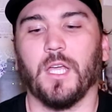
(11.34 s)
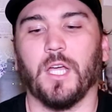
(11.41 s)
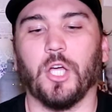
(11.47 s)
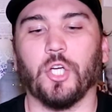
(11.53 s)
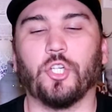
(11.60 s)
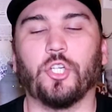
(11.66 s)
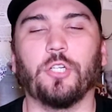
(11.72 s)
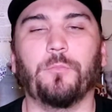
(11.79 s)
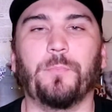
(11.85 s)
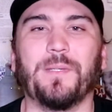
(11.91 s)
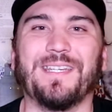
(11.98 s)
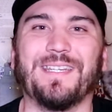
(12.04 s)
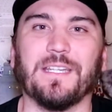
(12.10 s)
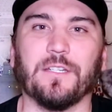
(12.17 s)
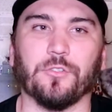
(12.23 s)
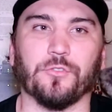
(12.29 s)
A good
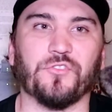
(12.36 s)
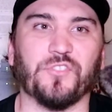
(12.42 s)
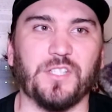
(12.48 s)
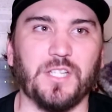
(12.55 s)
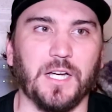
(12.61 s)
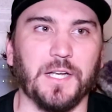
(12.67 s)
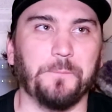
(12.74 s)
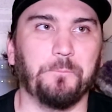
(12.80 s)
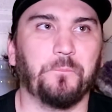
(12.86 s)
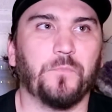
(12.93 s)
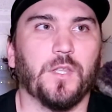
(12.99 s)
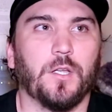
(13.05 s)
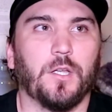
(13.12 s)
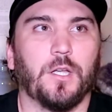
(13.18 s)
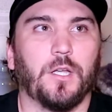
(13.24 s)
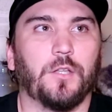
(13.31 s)
beginner's gun.
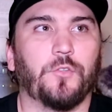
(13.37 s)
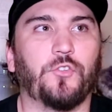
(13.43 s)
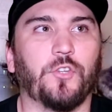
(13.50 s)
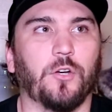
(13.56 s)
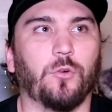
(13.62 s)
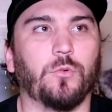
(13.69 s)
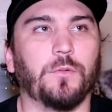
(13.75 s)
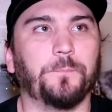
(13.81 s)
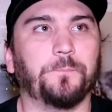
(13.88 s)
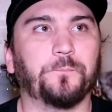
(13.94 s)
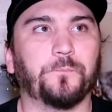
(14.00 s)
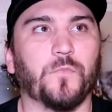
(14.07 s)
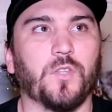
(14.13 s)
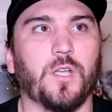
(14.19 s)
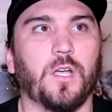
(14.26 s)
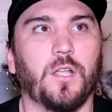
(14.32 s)
So
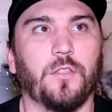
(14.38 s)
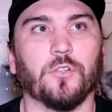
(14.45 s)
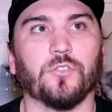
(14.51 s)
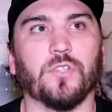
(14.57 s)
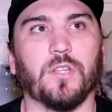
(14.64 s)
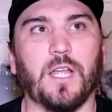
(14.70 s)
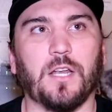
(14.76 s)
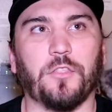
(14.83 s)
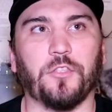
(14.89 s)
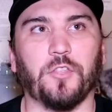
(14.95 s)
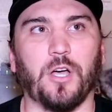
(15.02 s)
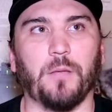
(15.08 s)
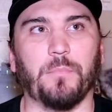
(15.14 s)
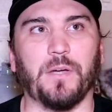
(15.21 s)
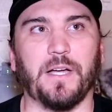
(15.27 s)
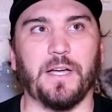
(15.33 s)
there's a lot of
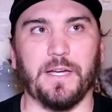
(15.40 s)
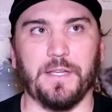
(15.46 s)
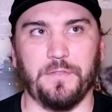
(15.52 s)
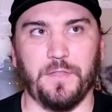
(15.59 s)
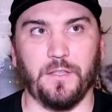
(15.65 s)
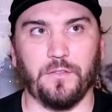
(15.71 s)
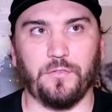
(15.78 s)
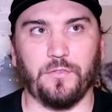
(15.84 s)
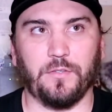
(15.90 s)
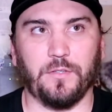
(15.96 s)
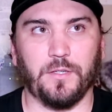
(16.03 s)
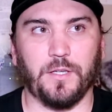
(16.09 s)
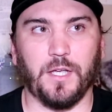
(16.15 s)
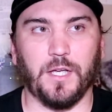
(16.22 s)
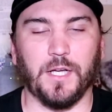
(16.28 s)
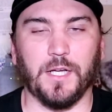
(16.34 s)
thought behind this.
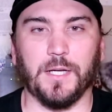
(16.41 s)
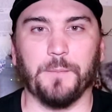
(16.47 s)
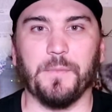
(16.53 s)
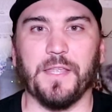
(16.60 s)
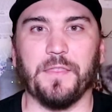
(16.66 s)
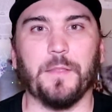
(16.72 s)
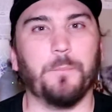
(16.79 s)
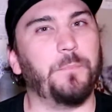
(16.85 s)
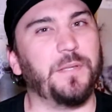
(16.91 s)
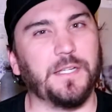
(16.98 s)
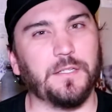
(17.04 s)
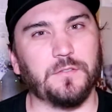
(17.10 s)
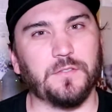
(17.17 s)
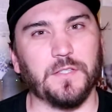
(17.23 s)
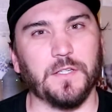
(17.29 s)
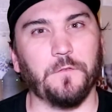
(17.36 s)
And the
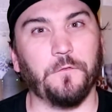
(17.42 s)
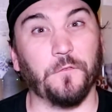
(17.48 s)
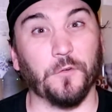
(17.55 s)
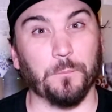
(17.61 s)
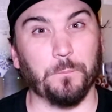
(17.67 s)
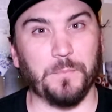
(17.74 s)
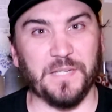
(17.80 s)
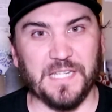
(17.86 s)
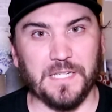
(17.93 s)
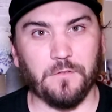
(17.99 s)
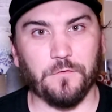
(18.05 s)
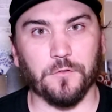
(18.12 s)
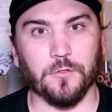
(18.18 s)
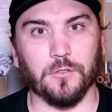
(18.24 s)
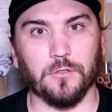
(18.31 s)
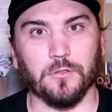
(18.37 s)
biggest thing for me,
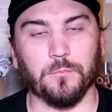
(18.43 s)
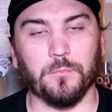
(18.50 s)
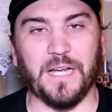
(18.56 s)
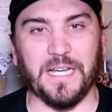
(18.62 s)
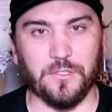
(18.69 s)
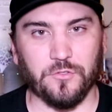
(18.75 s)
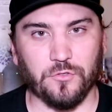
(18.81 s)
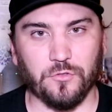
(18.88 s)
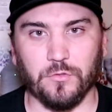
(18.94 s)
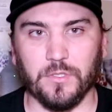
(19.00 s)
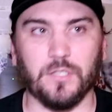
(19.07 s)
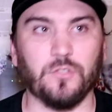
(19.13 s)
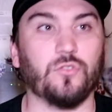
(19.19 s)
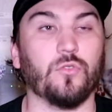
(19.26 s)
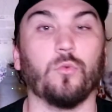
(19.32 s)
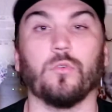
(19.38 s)
for my
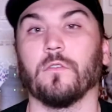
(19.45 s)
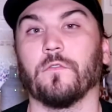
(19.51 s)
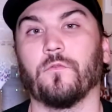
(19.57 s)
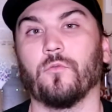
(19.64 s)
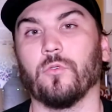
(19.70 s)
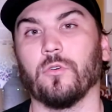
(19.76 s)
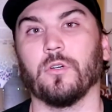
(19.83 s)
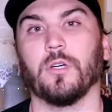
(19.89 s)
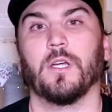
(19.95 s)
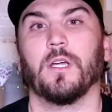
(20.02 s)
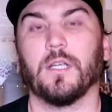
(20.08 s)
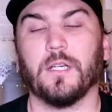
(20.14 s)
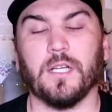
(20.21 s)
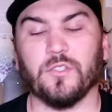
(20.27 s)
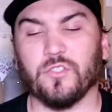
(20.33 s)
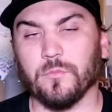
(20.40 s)
students, or for
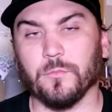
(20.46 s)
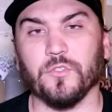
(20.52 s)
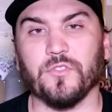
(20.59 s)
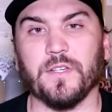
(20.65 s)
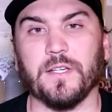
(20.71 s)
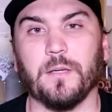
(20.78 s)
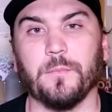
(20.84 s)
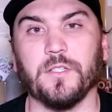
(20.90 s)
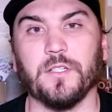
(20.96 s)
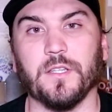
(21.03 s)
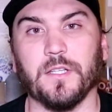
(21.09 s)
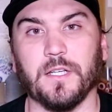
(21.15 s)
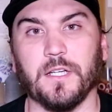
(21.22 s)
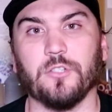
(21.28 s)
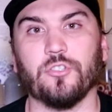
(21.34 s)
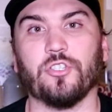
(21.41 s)
customers that come into the
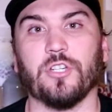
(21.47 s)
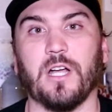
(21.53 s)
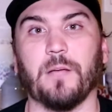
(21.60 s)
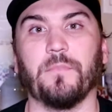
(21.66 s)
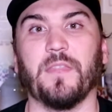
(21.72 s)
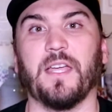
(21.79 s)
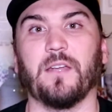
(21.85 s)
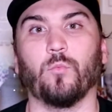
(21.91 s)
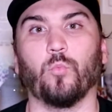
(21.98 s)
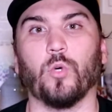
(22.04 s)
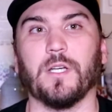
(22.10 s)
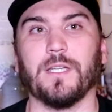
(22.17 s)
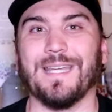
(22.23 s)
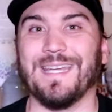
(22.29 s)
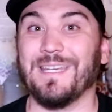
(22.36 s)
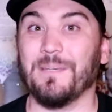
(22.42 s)
gun shop that
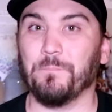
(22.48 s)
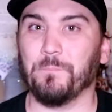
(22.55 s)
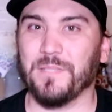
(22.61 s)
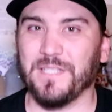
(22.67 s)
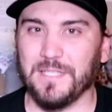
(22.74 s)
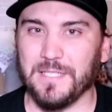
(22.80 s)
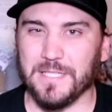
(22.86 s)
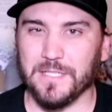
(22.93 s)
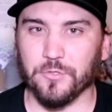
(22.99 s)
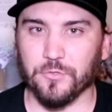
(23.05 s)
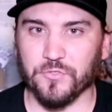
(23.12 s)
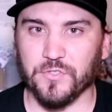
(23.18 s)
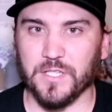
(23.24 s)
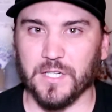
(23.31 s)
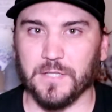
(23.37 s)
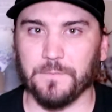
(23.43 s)
want a
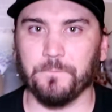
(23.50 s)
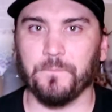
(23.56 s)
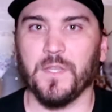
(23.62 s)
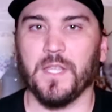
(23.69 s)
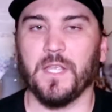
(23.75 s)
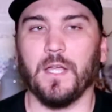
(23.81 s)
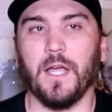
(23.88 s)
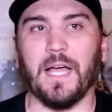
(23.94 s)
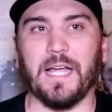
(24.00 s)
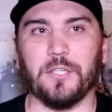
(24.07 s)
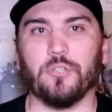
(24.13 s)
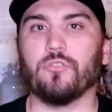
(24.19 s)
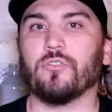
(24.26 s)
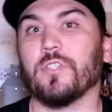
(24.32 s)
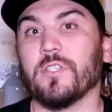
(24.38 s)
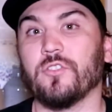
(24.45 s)
beginner's gun, I
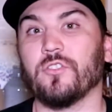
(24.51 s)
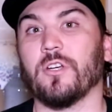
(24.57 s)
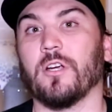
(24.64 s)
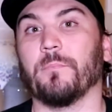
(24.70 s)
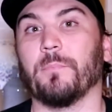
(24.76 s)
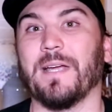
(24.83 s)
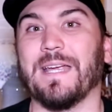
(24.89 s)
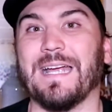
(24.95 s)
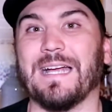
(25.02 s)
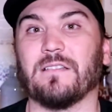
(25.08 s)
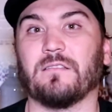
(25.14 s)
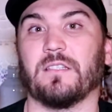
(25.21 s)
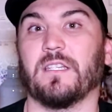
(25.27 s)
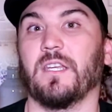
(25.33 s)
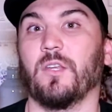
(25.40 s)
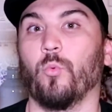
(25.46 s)
usually start by
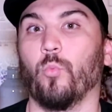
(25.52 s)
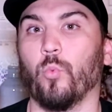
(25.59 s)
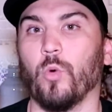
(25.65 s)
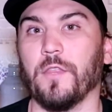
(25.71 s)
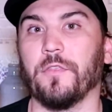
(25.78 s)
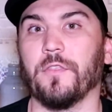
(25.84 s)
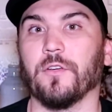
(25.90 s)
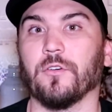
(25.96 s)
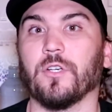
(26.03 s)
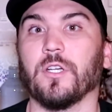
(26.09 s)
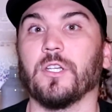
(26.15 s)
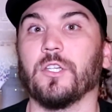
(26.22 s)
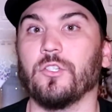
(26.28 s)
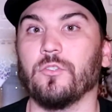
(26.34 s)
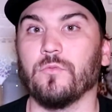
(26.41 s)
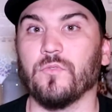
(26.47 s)
asking what they're going
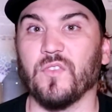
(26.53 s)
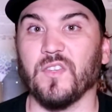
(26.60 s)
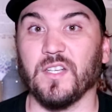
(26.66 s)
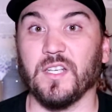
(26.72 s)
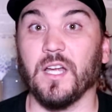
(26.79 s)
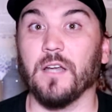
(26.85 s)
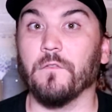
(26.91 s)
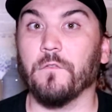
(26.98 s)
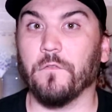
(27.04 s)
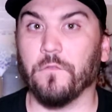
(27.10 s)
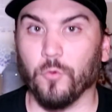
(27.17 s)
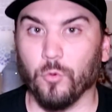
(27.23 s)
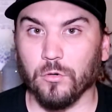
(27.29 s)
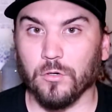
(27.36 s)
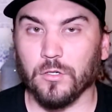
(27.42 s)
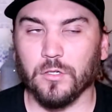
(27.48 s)
to use the gun
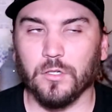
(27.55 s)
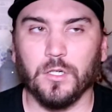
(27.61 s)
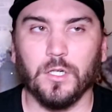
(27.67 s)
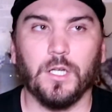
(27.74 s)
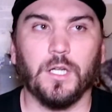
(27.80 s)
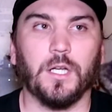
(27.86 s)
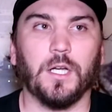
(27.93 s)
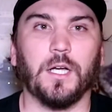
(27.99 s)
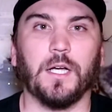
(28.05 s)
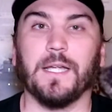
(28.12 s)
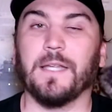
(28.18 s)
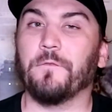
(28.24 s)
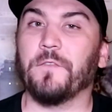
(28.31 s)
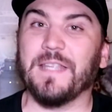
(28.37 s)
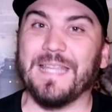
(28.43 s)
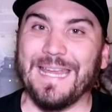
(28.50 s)
for.
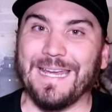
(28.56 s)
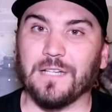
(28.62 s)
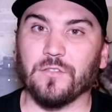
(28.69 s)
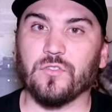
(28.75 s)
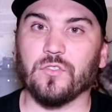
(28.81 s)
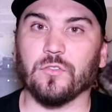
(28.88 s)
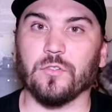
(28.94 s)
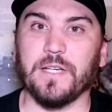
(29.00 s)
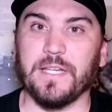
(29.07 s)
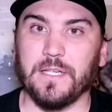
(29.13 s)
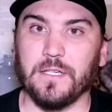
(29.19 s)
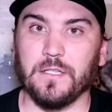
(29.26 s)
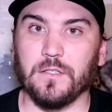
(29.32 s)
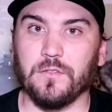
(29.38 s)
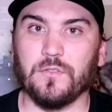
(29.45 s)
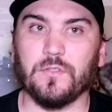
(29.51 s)
If the answer
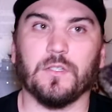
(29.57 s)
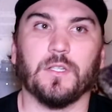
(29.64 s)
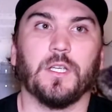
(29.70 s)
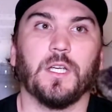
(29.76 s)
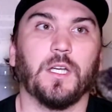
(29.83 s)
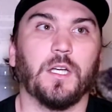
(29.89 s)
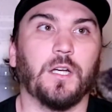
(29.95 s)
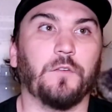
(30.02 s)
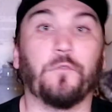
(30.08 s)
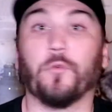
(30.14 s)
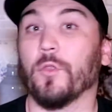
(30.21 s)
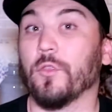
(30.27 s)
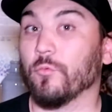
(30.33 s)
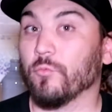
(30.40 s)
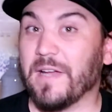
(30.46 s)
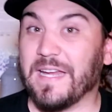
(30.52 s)
is for
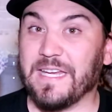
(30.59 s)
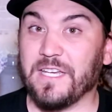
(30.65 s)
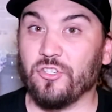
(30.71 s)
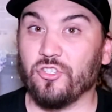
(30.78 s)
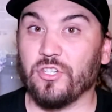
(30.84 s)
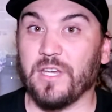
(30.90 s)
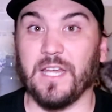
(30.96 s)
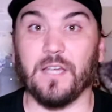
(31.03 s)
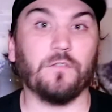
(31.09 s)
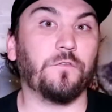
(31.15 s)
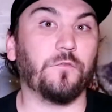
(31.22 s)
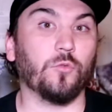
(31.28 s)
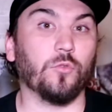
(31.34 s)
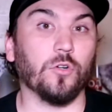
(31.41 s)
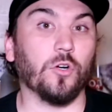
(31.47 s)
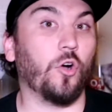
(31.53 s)
the range and
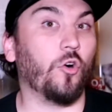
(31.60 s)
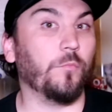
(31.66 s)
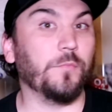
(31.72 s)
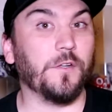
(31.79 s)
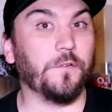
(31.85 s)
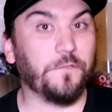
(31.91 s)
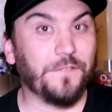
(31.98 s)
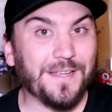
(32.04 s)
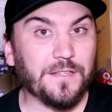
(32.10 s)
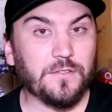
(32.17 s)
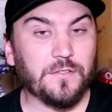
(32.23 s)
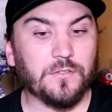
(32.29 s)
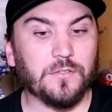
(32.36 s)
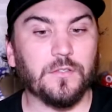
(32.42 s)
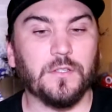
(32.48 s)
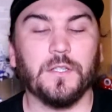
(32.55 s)
for home
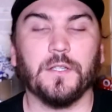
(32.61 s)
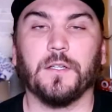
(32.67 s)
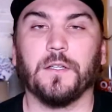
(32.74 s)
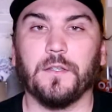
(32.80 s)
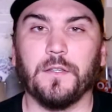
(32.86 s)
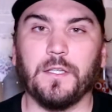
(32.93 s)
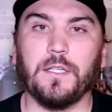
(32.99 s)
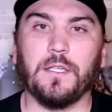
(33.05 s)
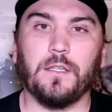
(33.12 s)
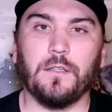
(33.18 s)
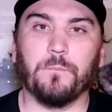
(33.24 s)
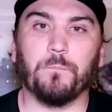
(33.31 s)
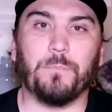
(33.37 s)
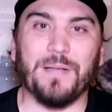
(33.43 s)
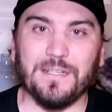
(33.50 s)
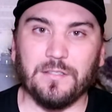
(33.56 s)
defense, the
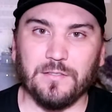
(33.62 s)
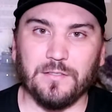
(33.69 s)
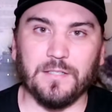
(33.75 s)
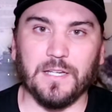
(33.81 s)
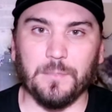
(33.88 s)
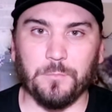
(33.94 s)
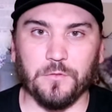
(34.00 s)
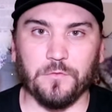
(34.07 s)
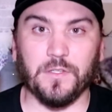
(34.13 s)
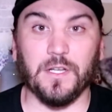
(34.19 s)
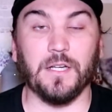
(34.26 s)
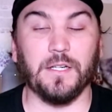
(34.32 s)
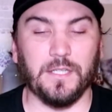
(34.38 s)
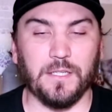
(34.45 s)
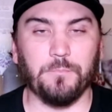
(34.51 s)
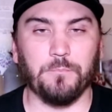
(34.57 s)
best type of
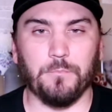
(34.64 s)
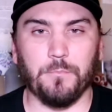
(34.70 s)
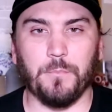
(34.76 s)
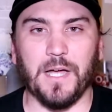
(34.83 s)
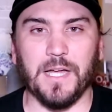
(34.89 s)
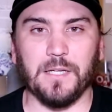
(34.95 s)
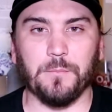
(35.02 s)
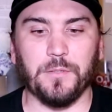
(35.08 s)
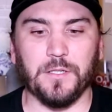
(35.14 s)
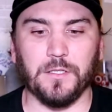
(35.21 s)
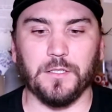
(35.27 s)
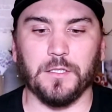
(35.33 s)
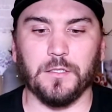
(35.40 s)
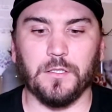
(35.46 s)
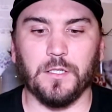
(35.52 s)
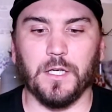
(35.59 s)
gun, in my
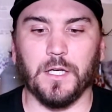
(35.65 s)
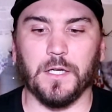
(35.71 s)
opinion,